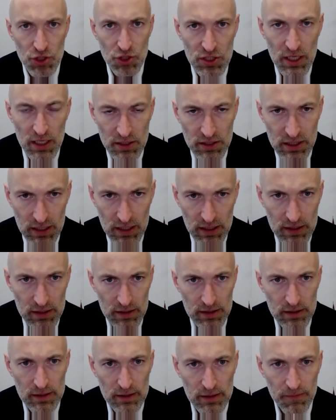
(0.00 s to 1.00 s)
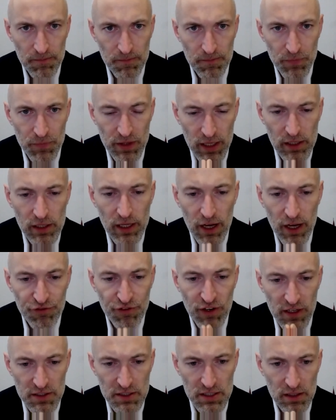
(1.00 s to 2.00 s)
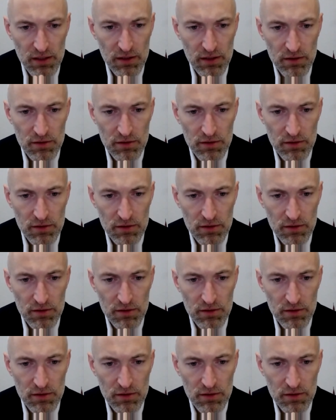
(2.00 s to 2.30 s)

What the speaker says: center, they'll have Pfizer.